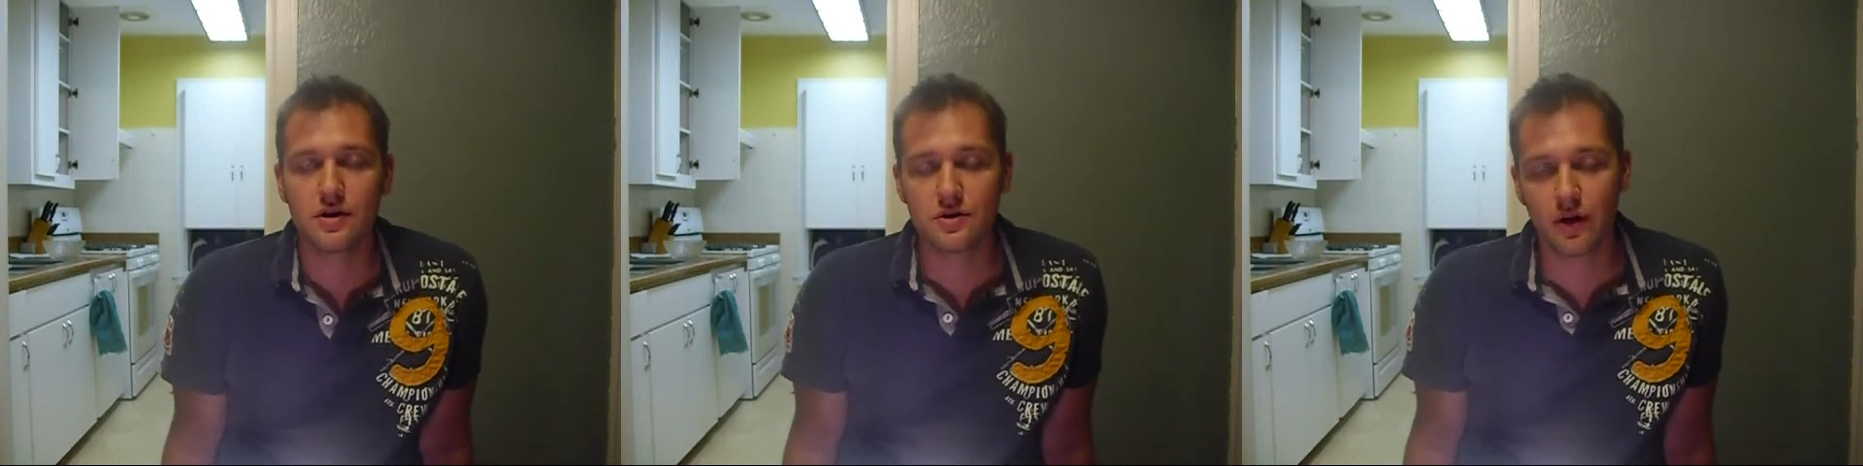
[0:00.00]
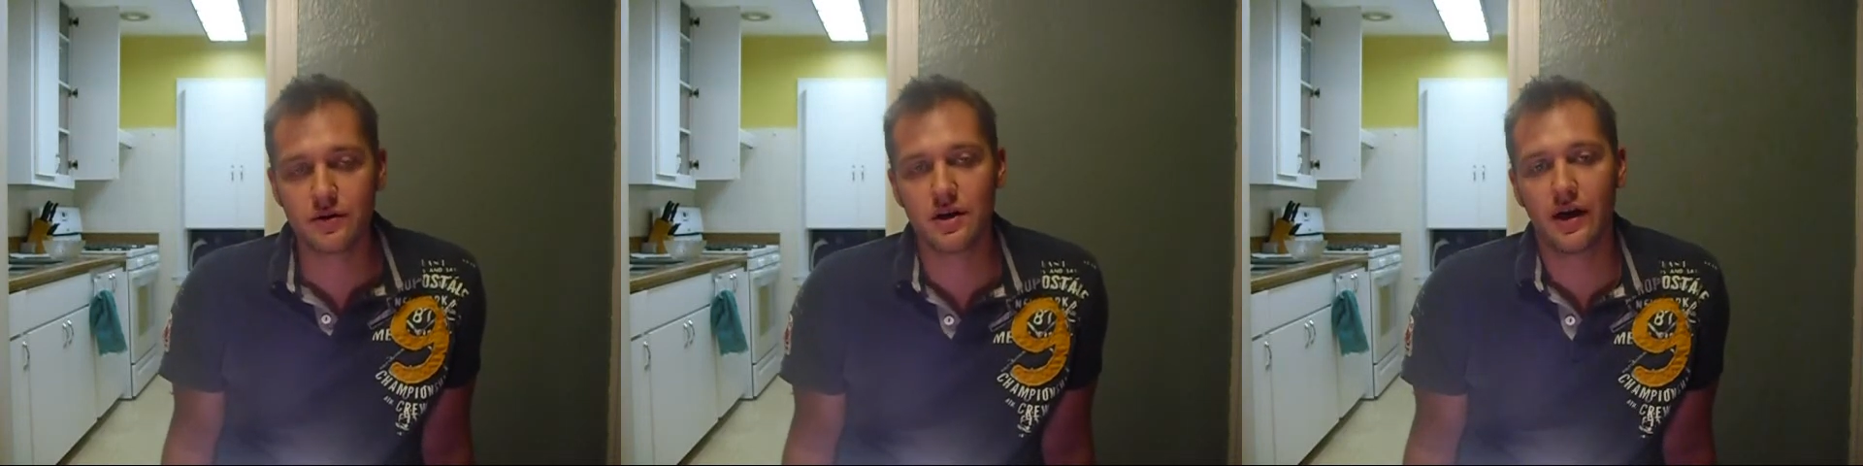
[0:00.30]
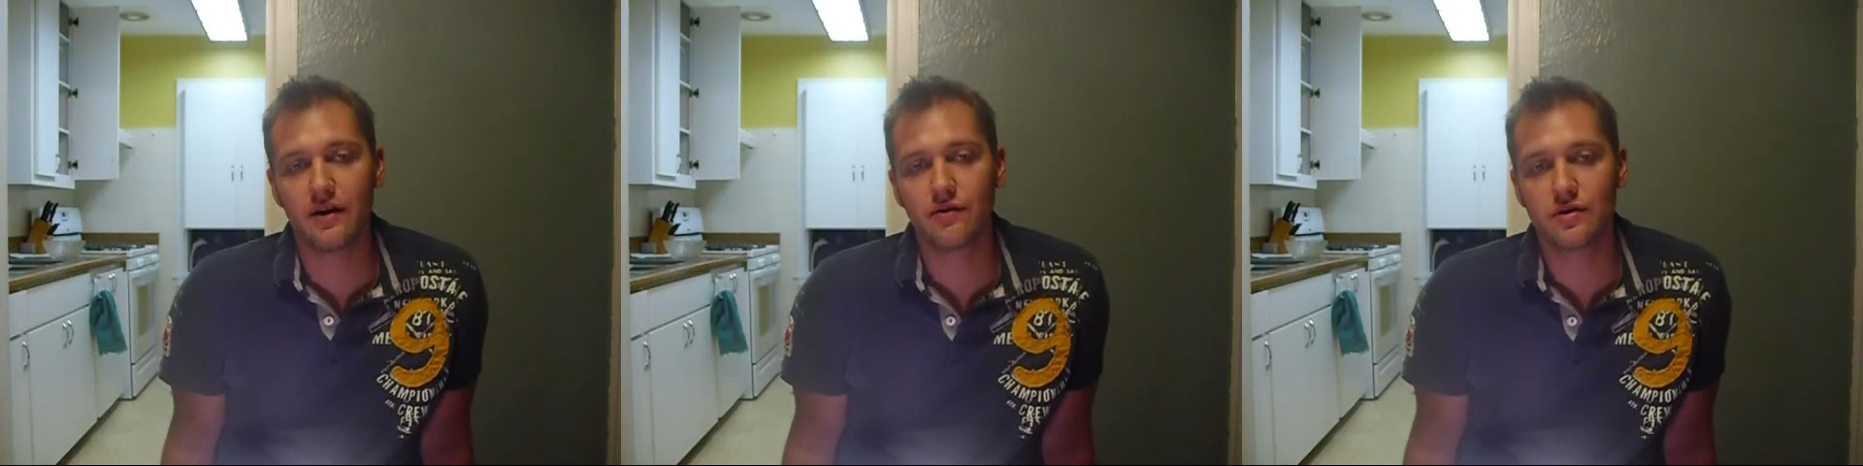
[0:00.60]
So I would
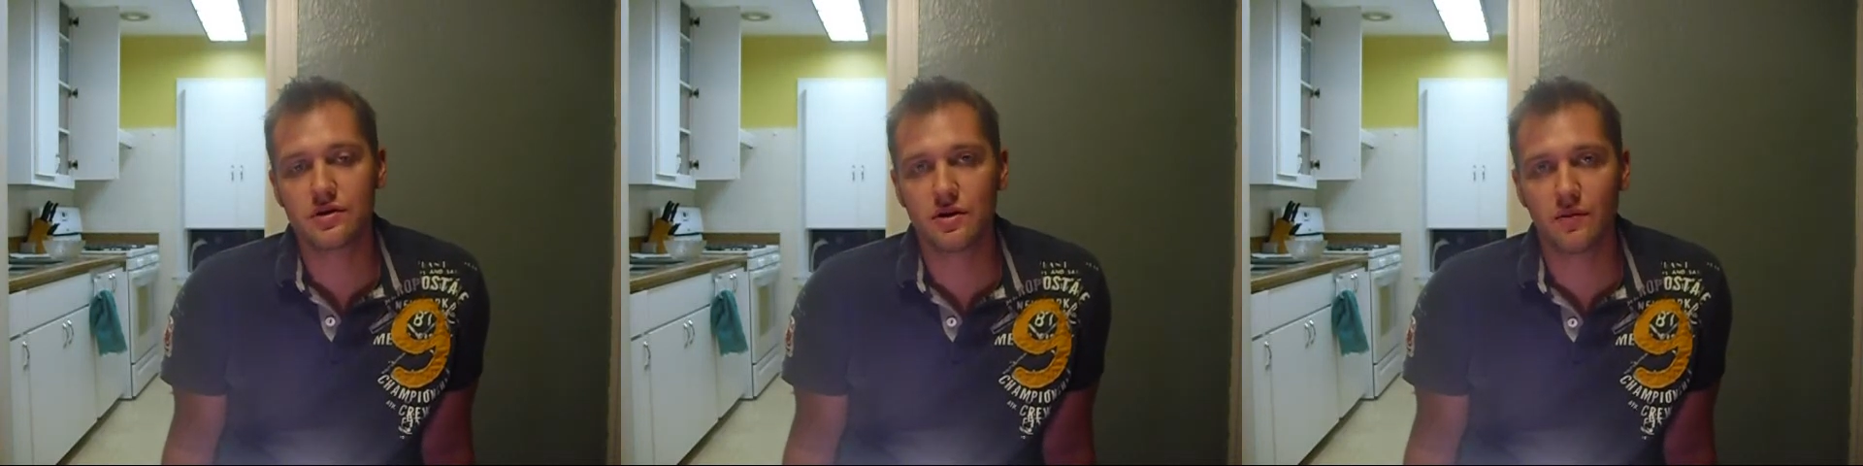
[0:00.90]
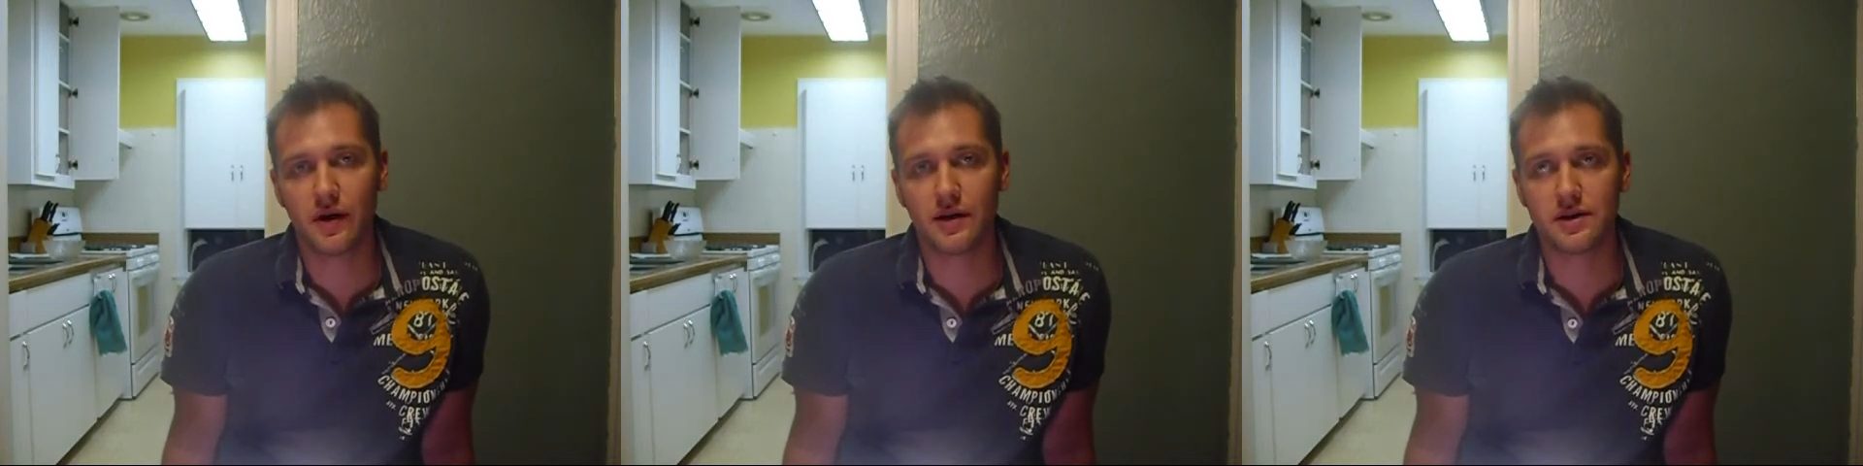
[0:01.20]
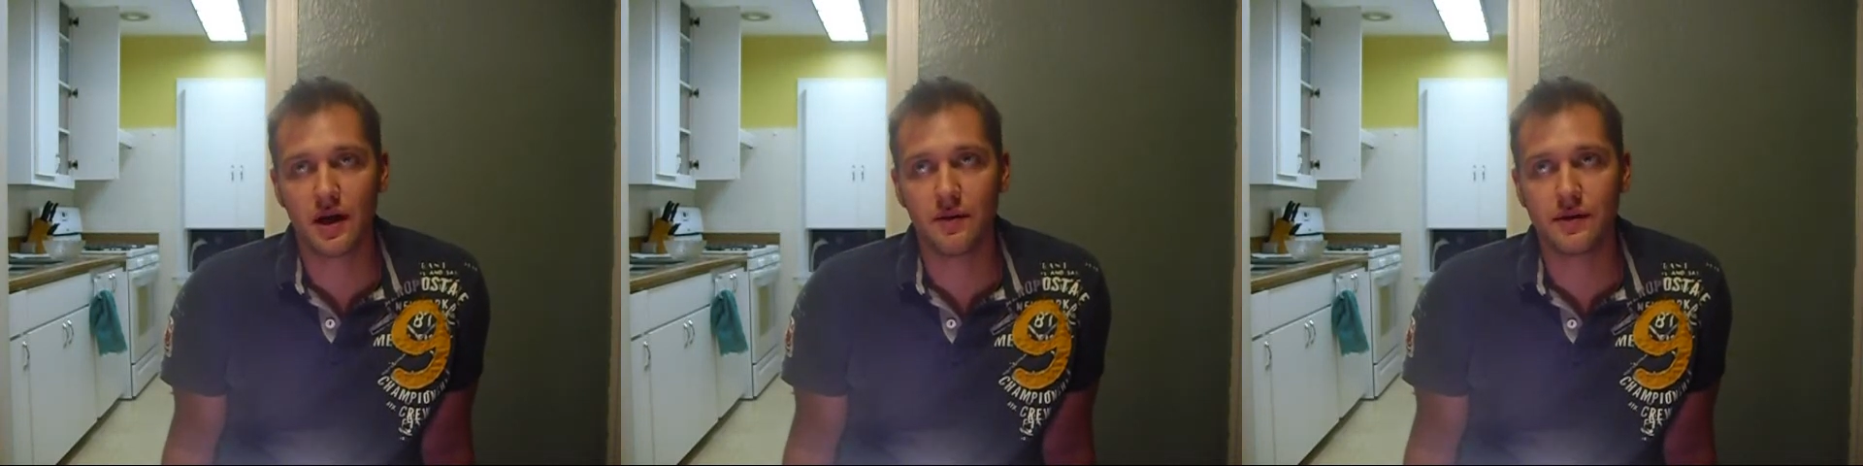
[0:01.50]
try it for a certain amount of time,